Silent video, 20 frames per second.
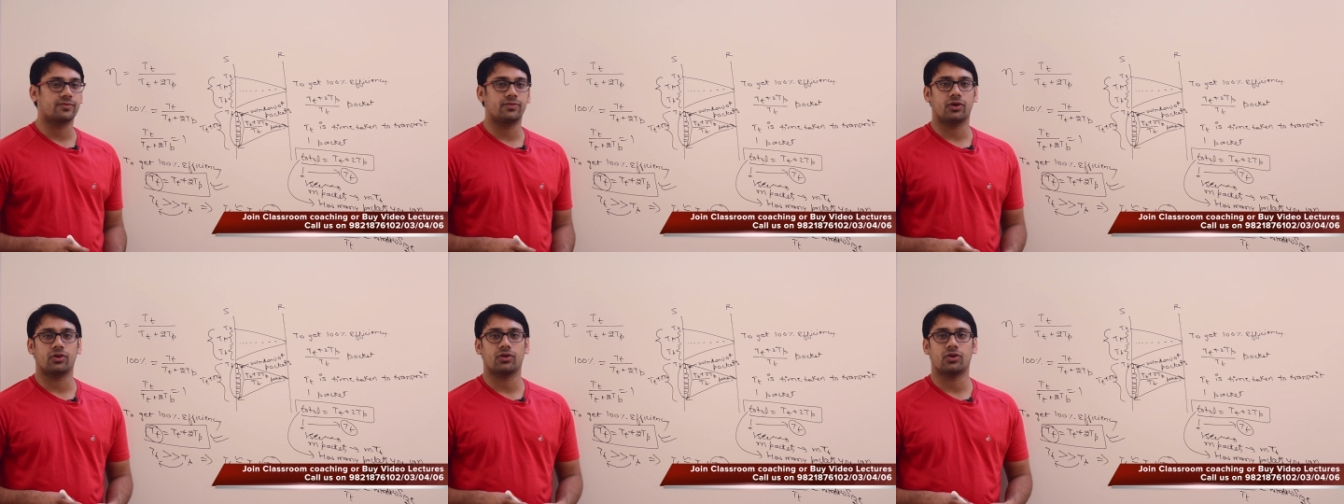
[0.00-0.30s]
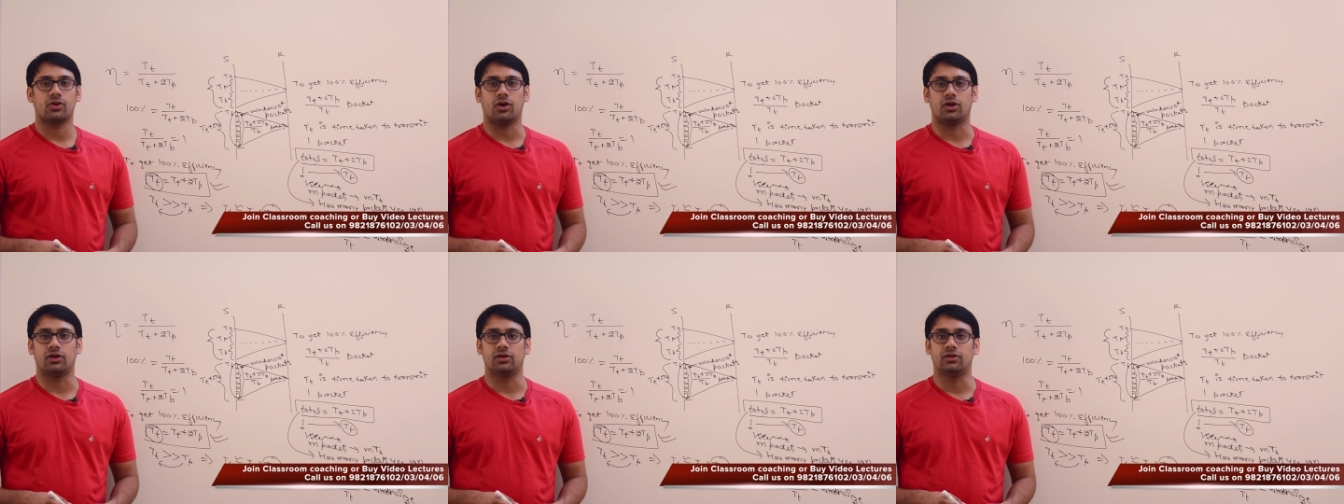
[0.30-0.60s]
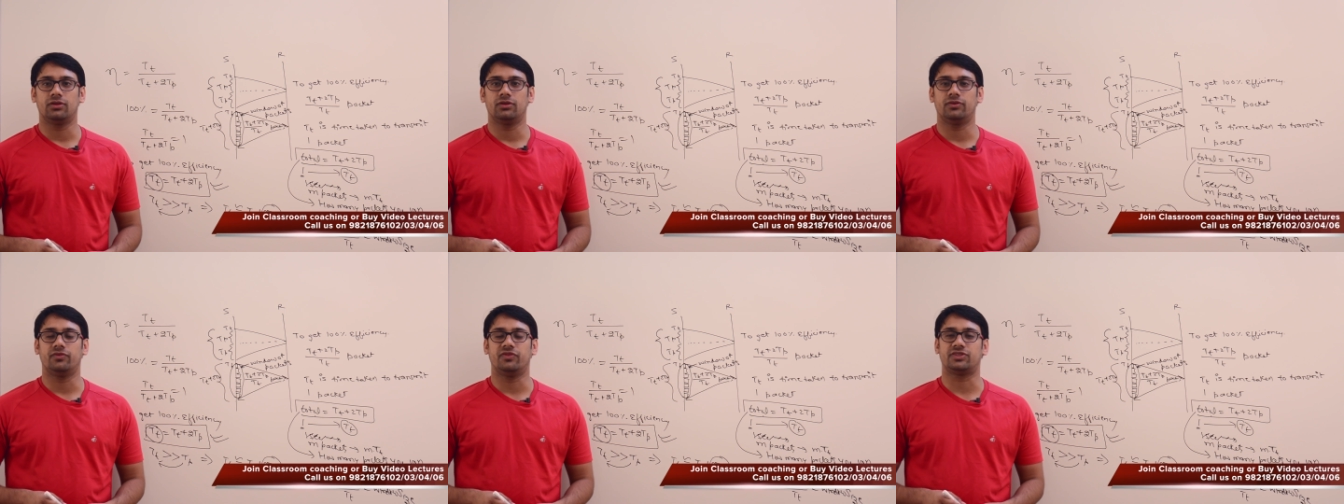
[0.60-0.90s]
protocol,
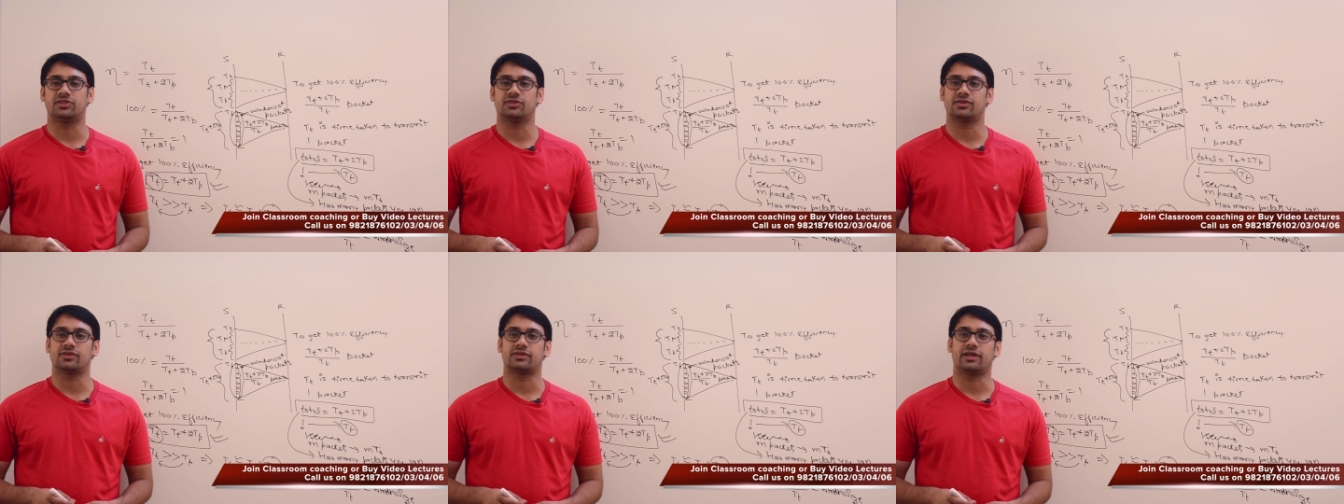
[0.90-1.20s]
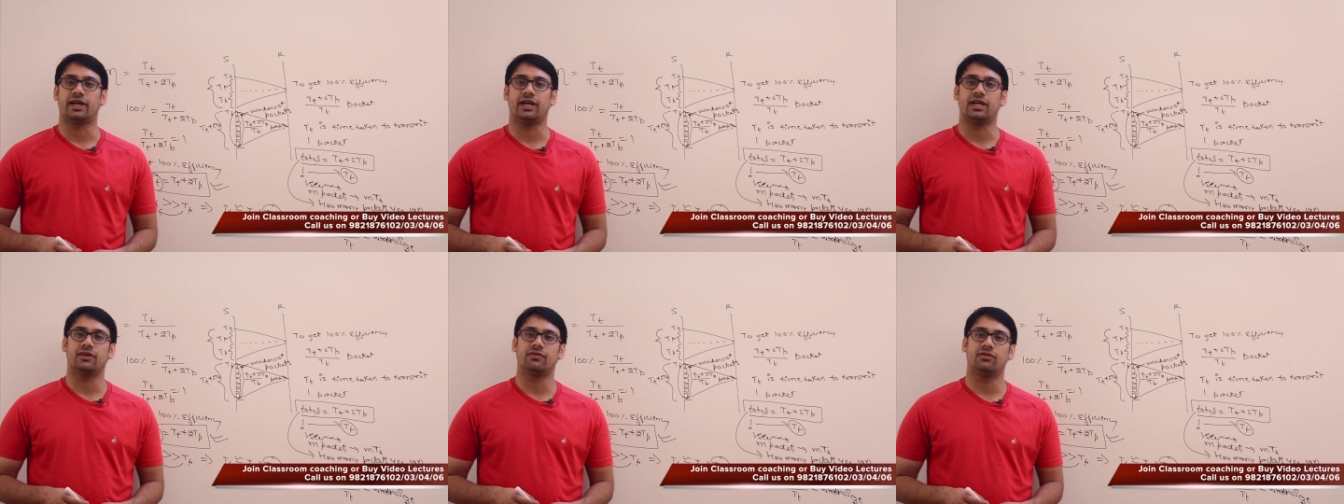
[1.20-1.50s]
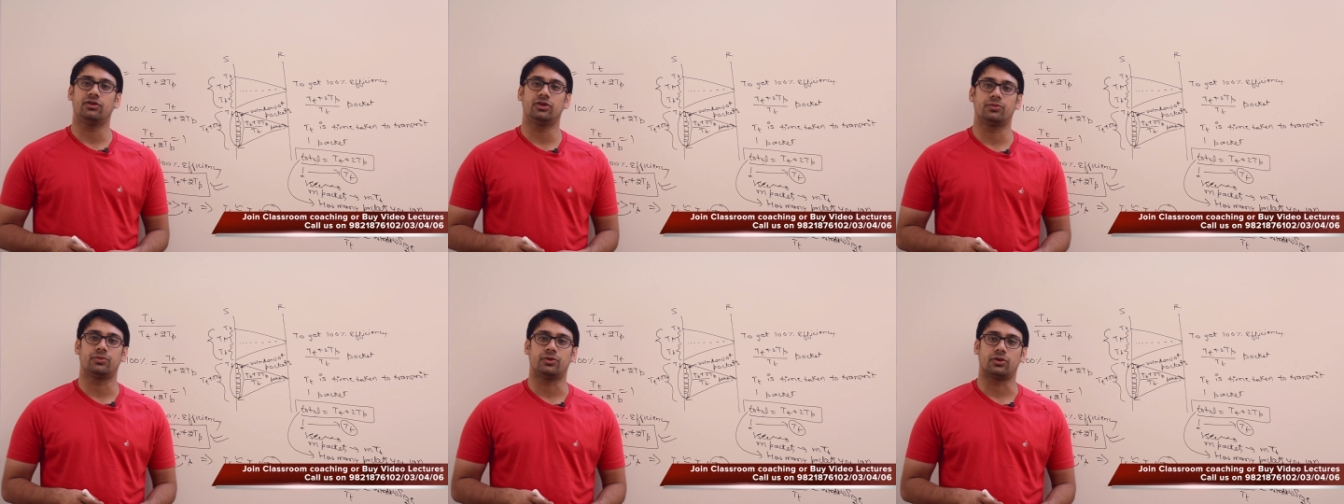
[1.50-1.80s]
which is a sliding
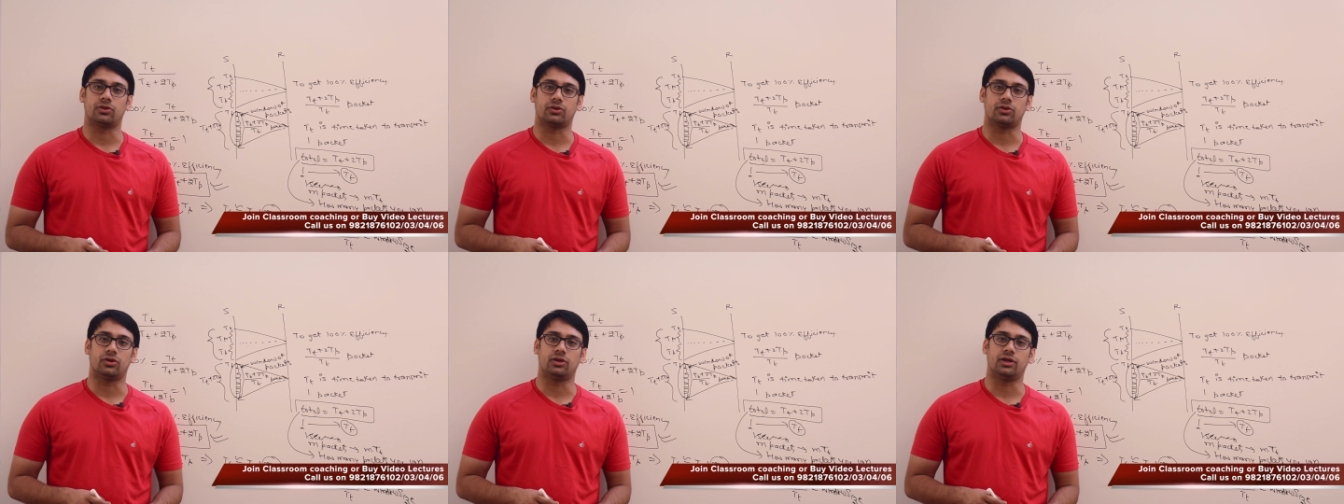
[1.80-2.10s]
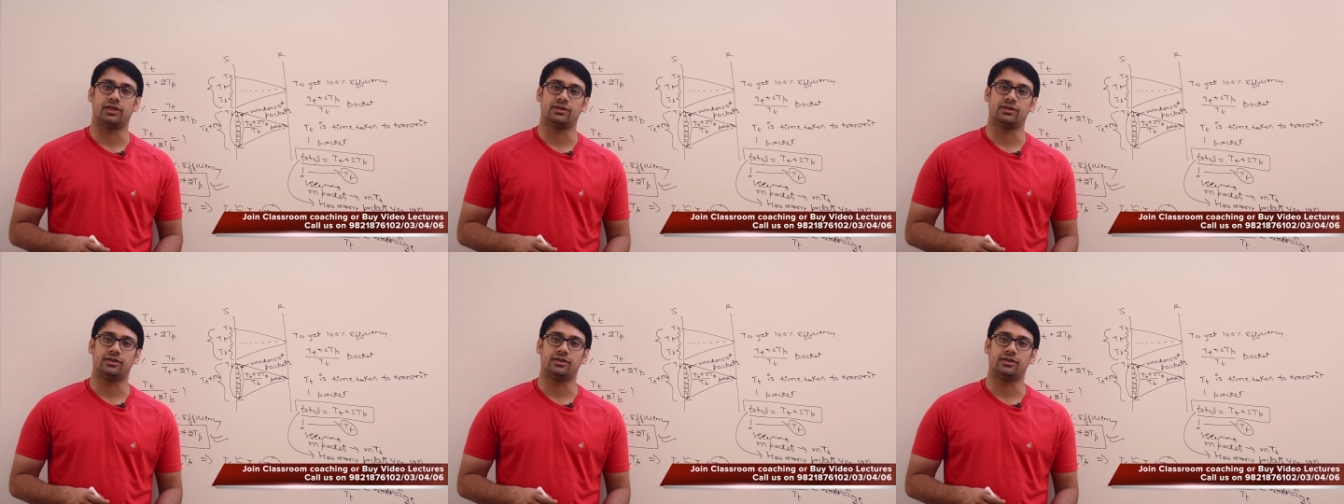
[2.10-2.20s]
window protocol.